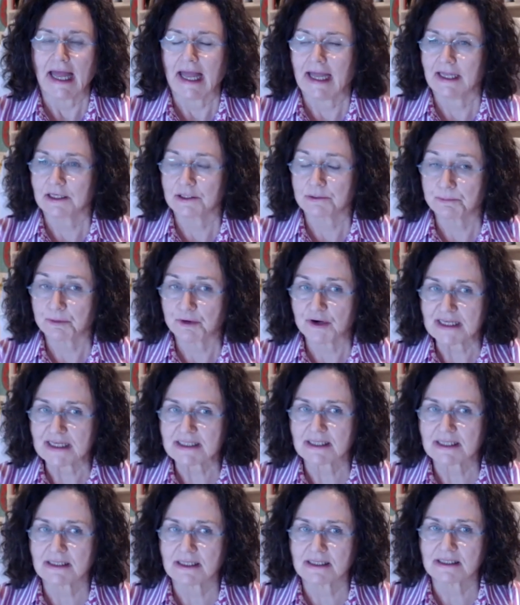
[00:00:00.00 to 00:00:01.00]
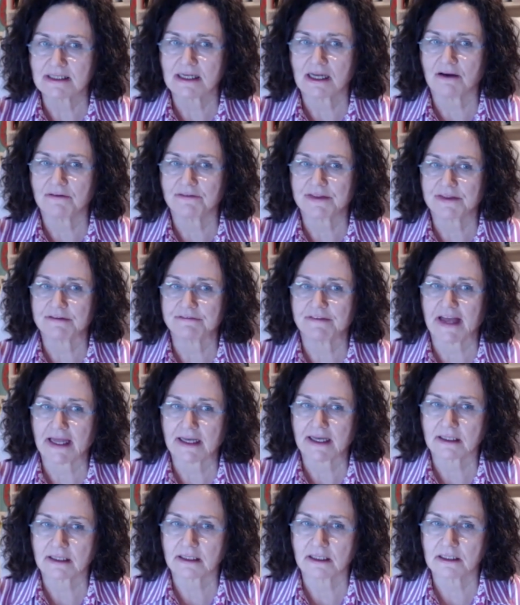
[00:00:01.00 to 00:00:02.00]
and president of the
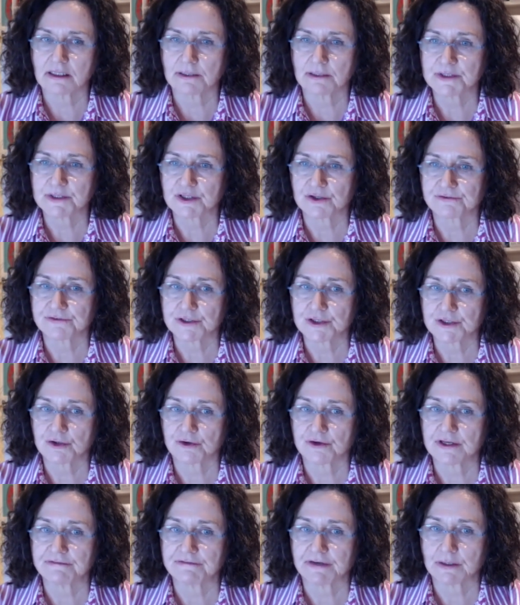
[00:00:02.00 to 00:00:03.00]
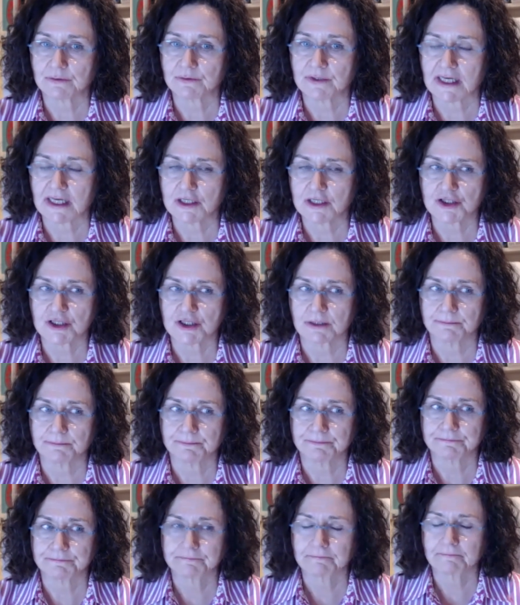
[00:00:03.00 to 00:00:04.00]
Vatican Observatory Foundation.
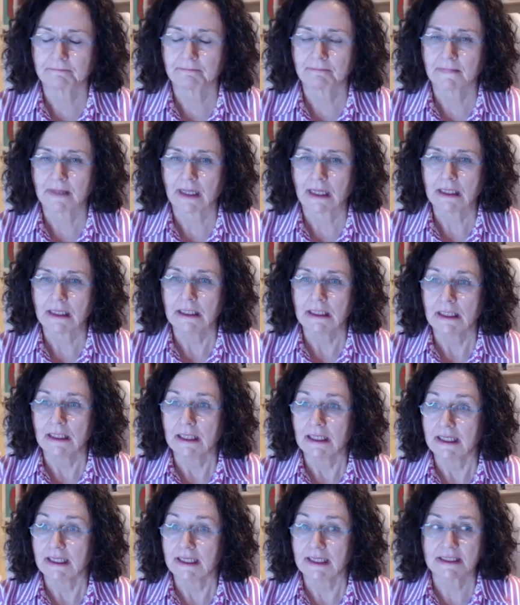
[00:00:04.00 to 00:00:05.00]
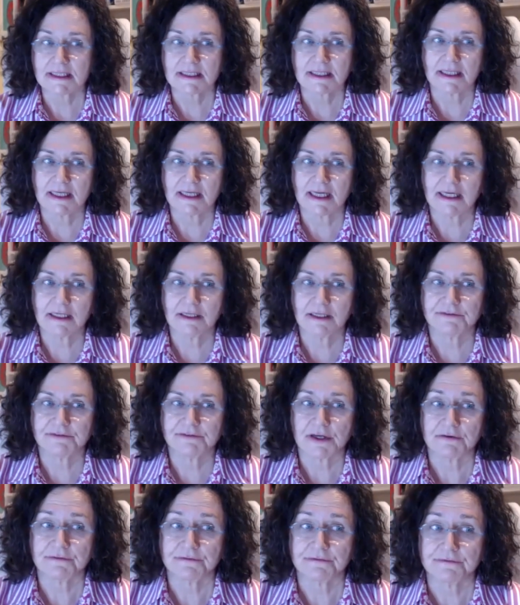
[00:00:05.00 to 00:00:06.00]
He is a native
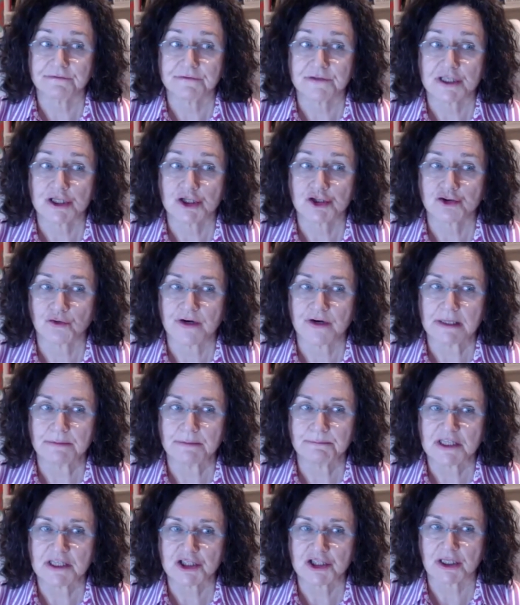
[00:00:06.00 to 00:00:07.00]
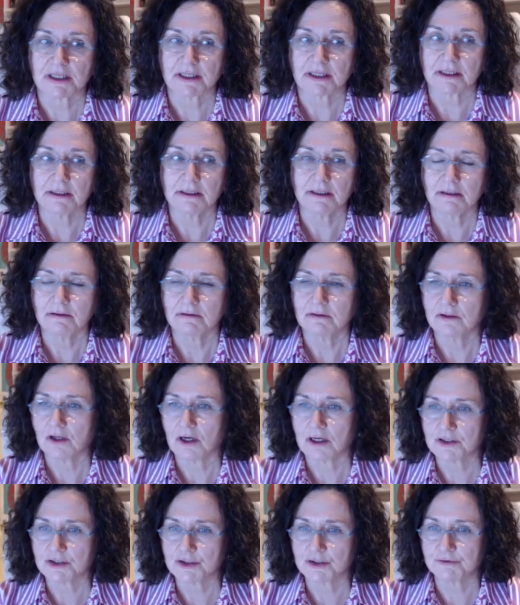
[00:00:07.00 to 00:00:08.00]
of Detroit, Michigan,
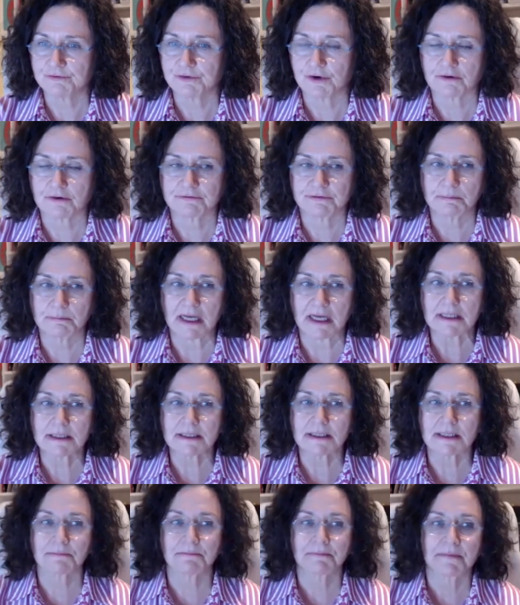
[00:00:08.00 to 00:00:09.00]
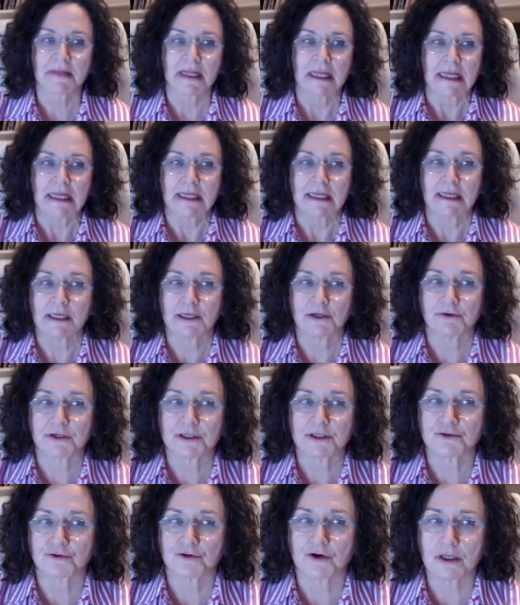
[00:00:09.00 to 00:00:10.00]
not too far from us, here
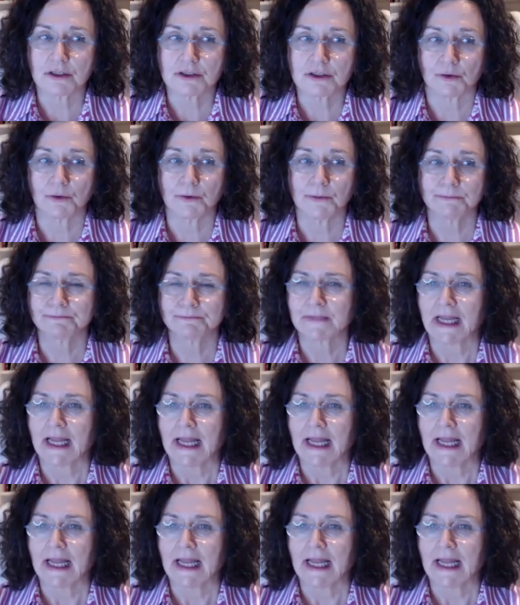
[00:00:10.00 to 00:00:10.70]
in Toronto.